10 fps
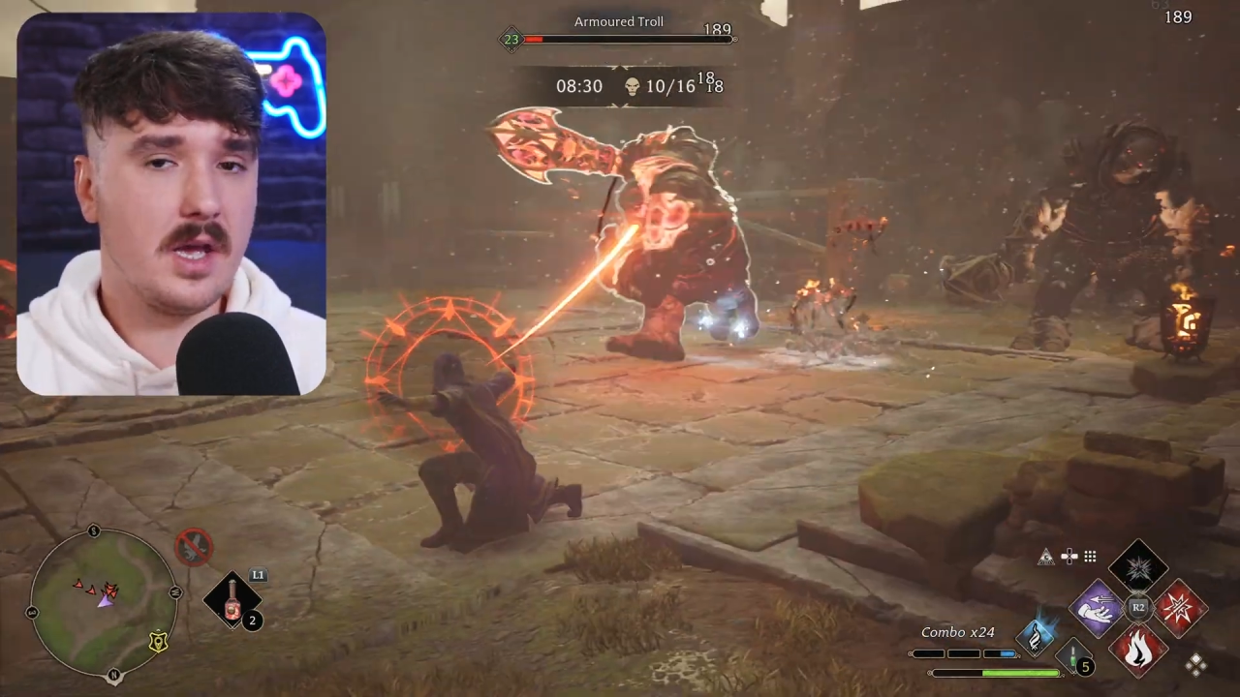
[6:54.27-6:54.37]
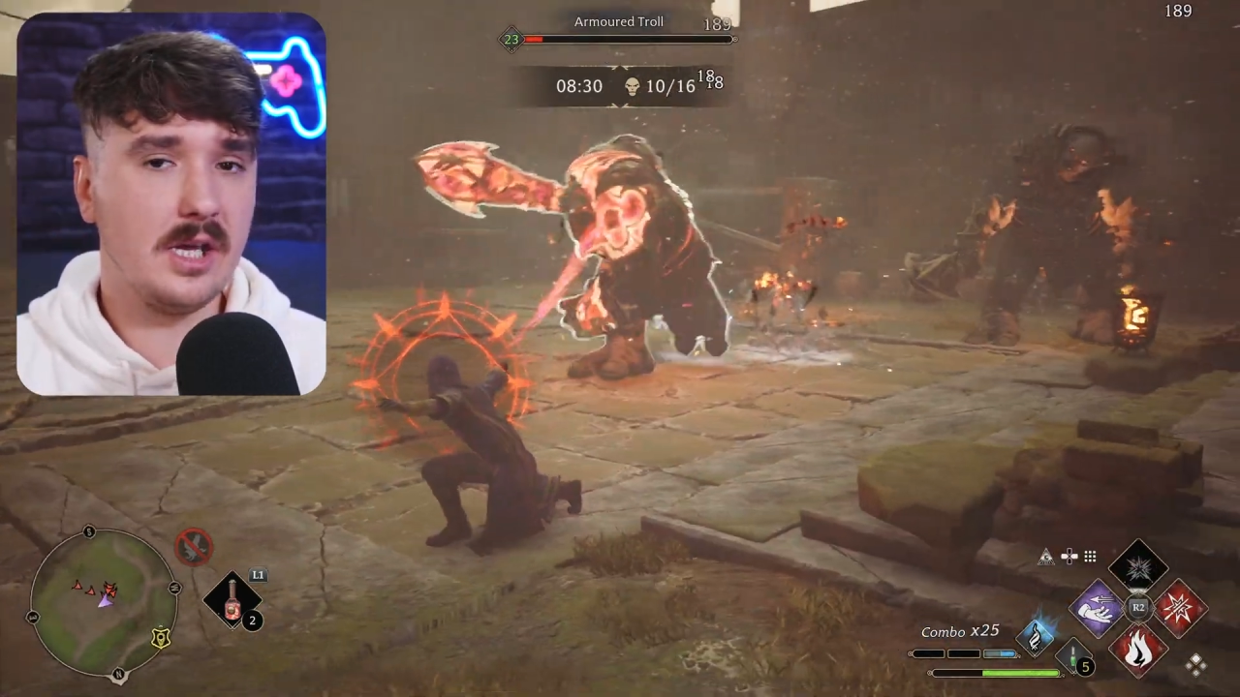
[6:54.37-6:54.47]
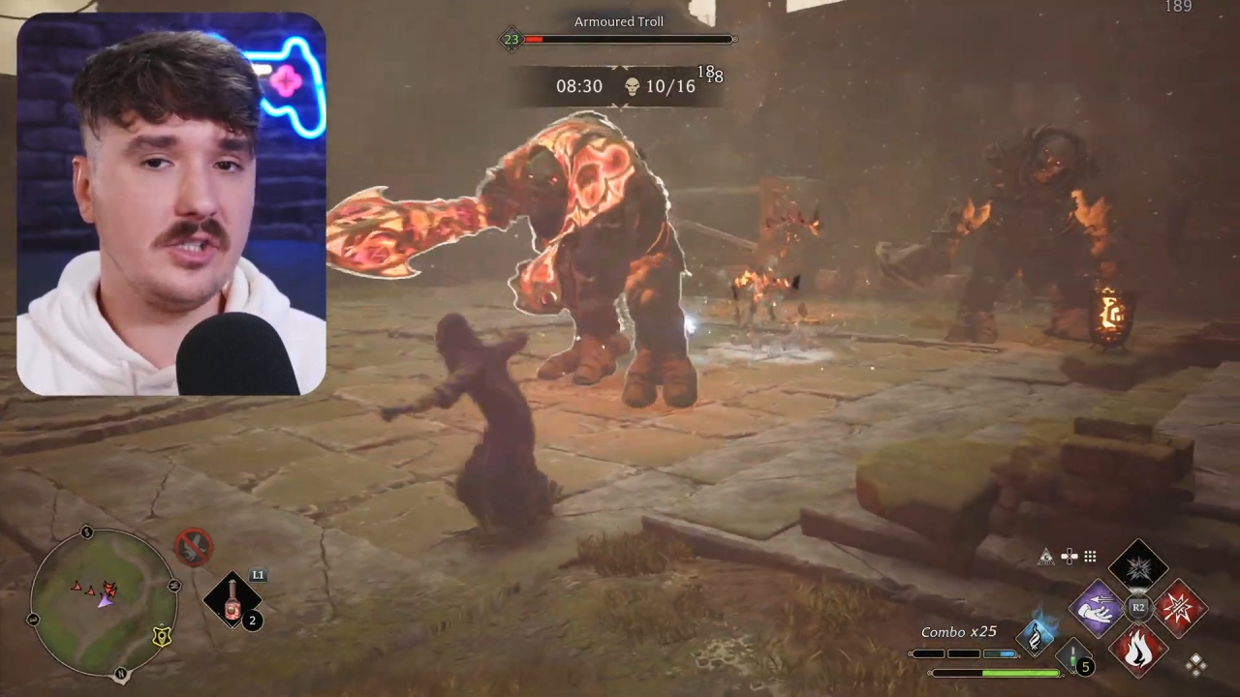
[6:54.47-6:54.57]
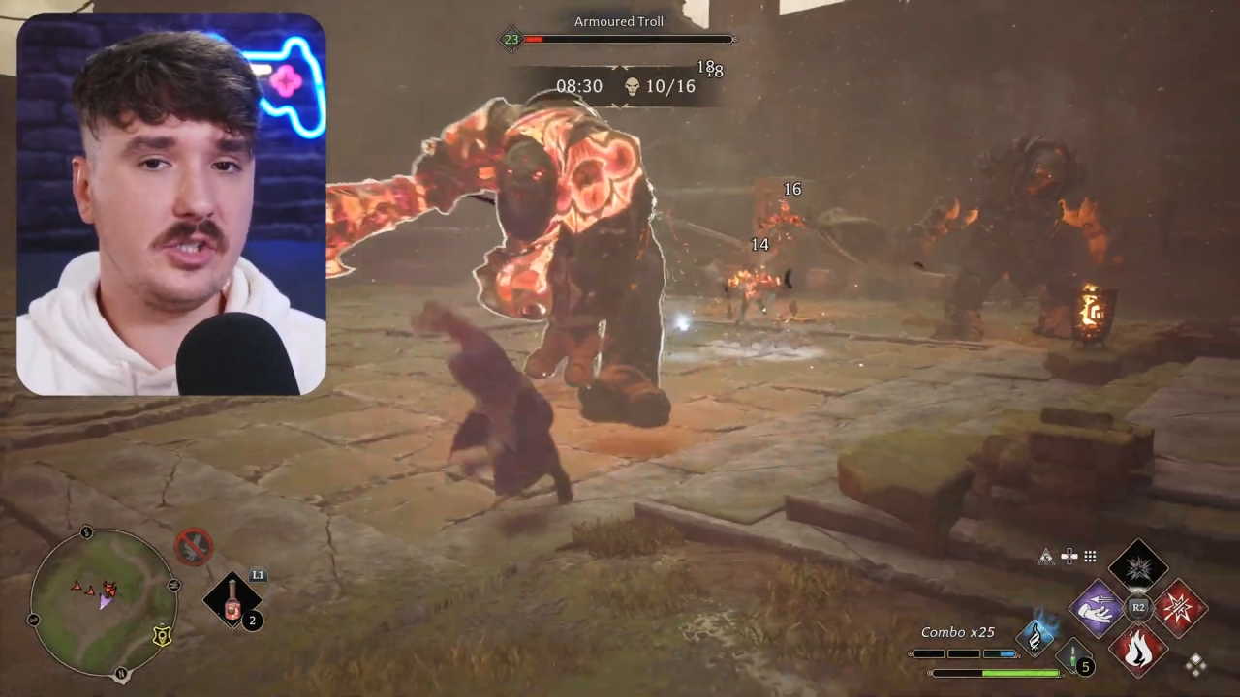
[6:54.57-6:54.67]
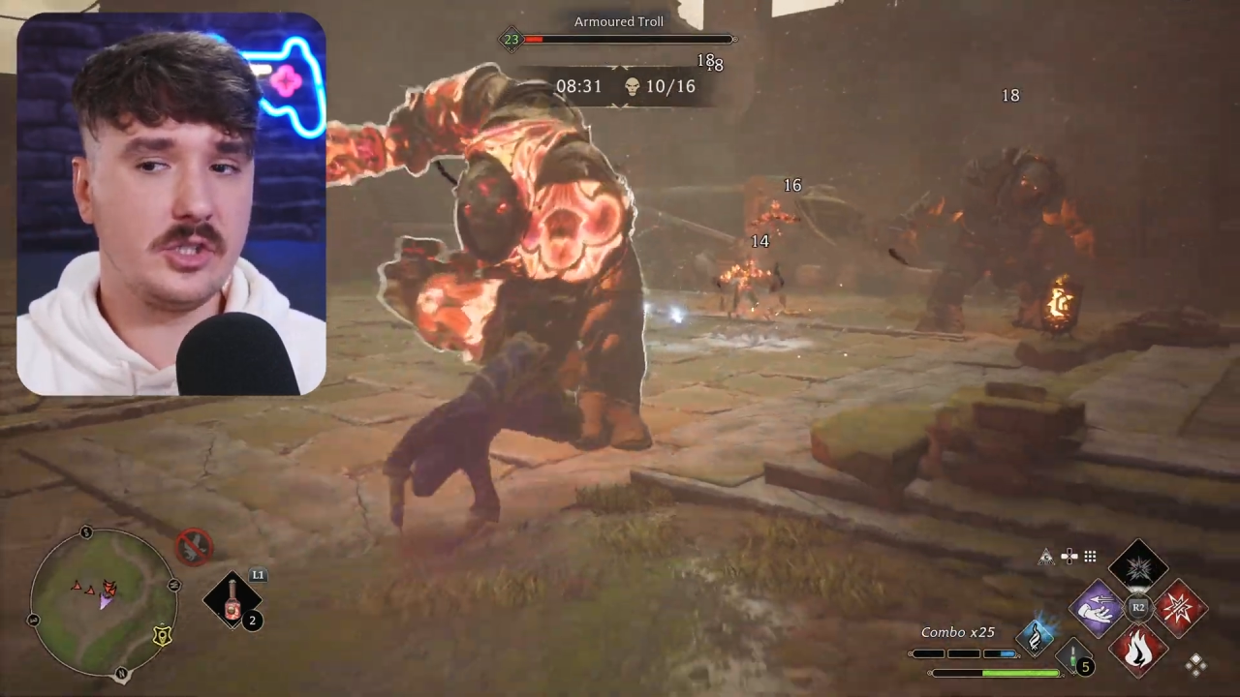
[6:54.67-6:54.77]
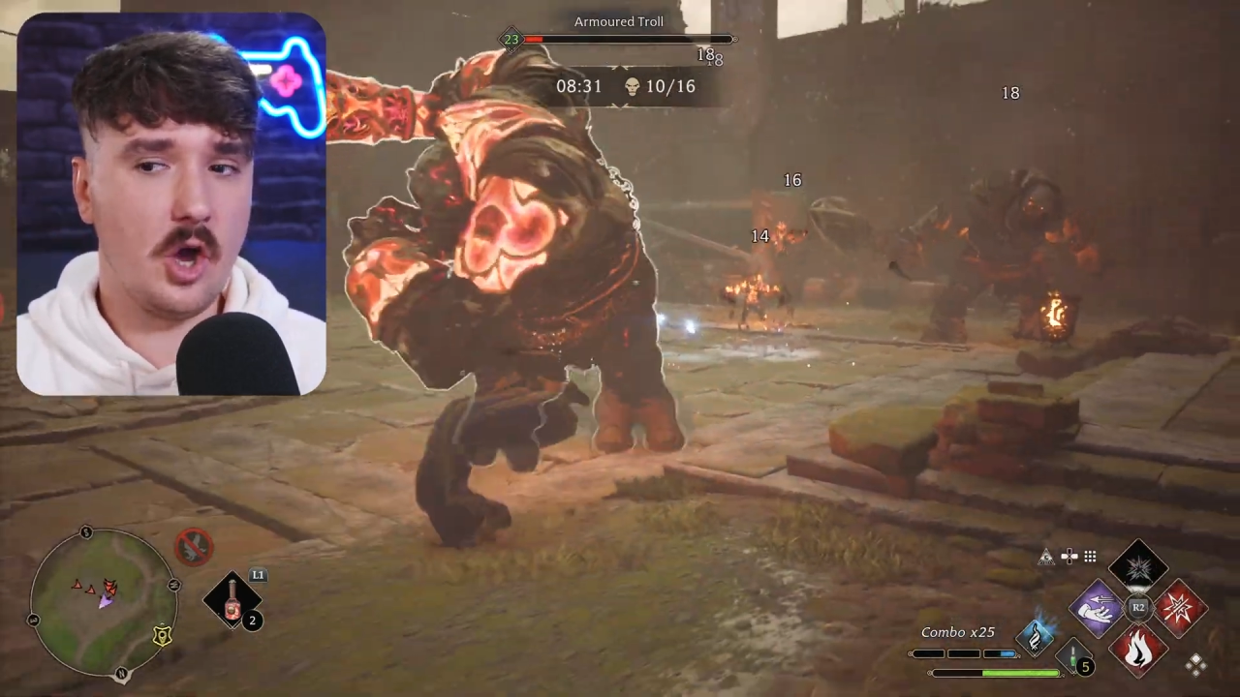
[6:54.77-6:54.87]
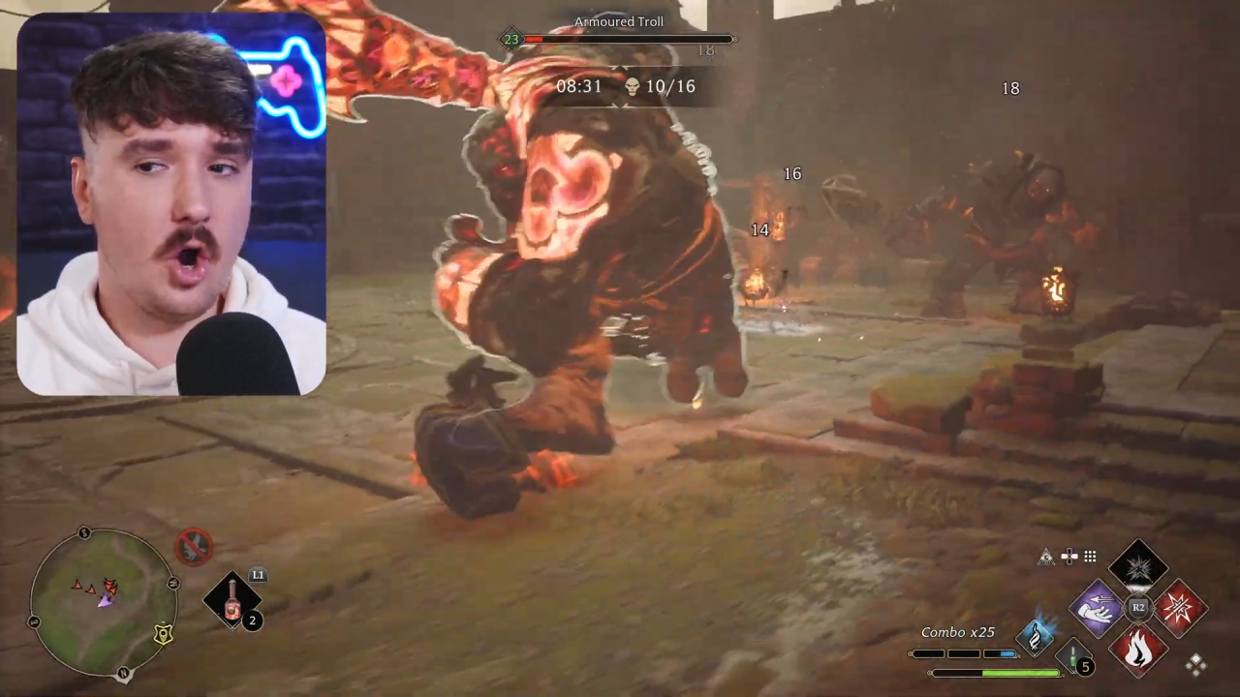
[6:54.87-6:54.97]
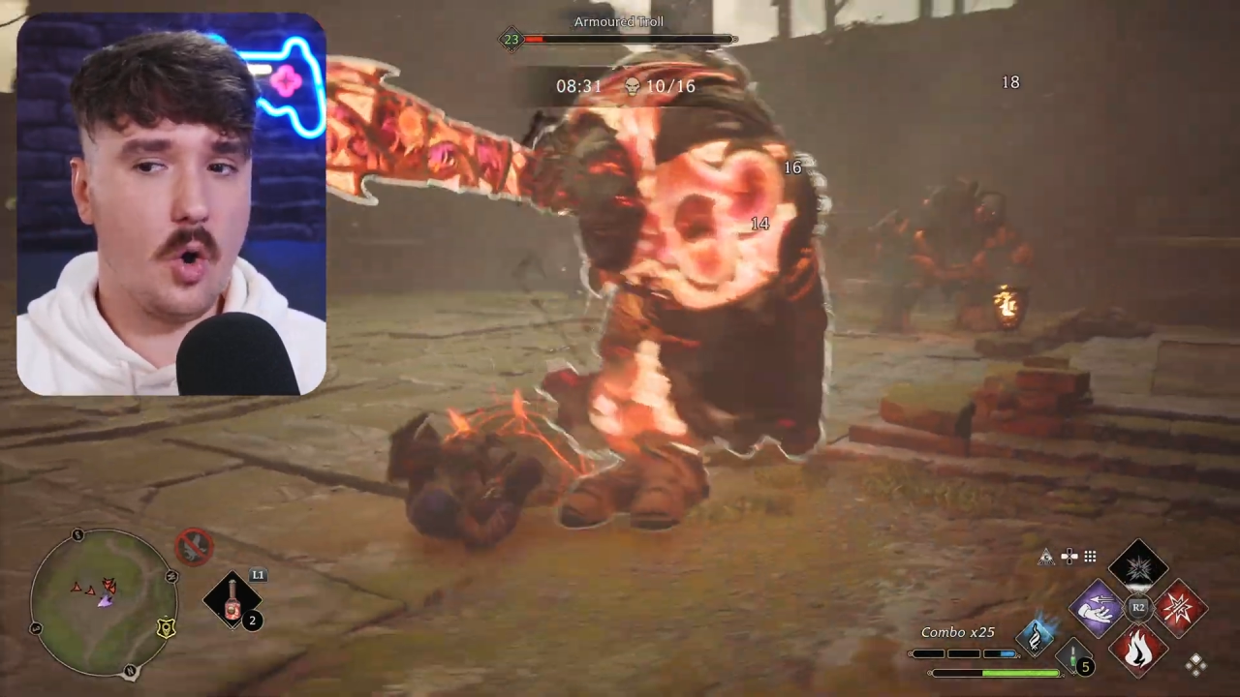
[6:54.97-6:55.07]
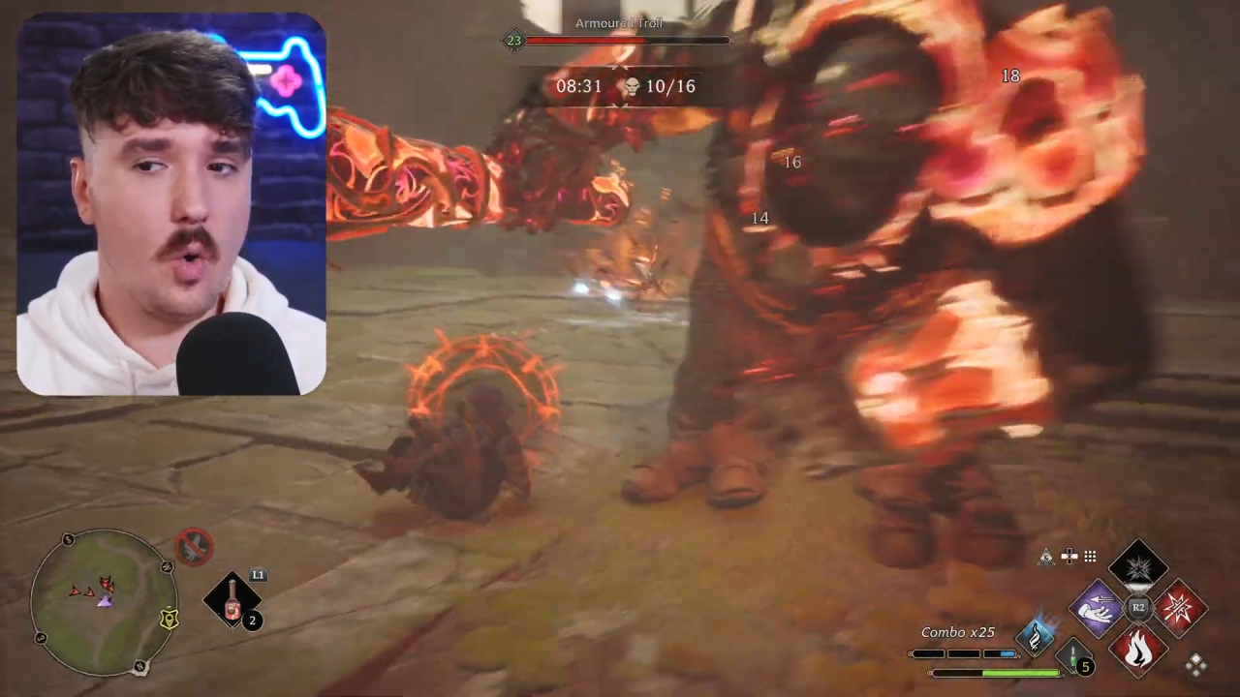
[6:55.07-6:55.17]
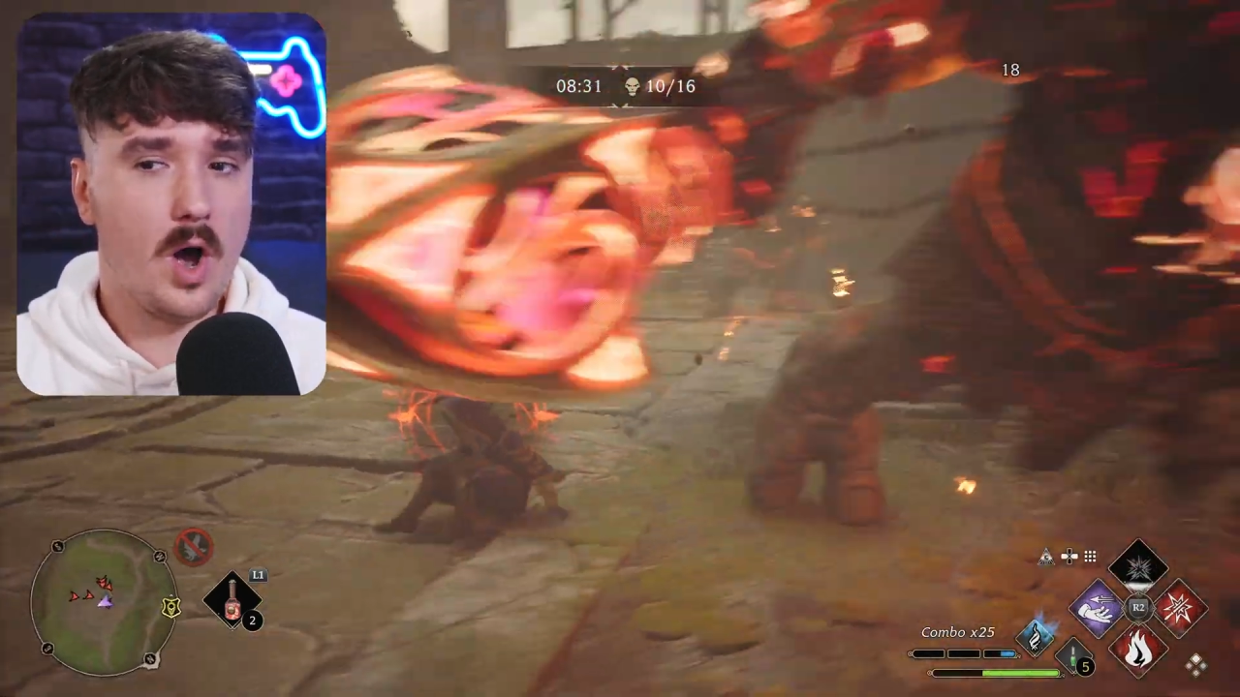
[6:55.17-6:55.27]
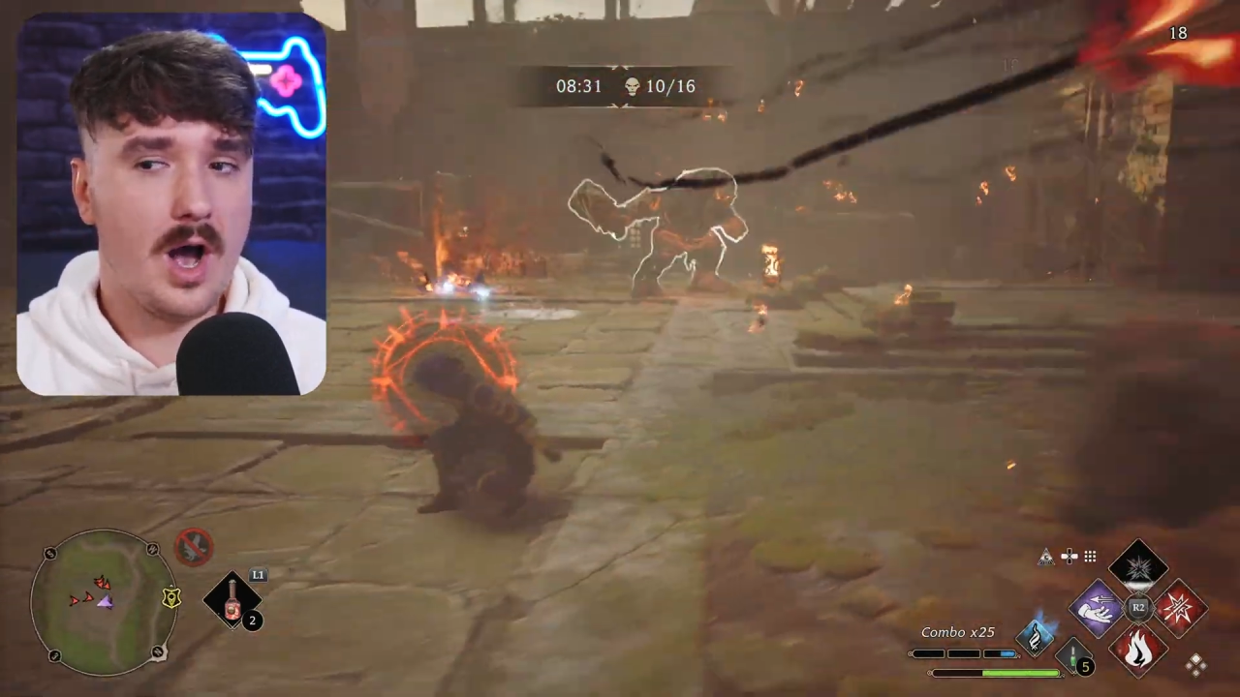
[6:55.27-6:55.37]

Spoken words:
And so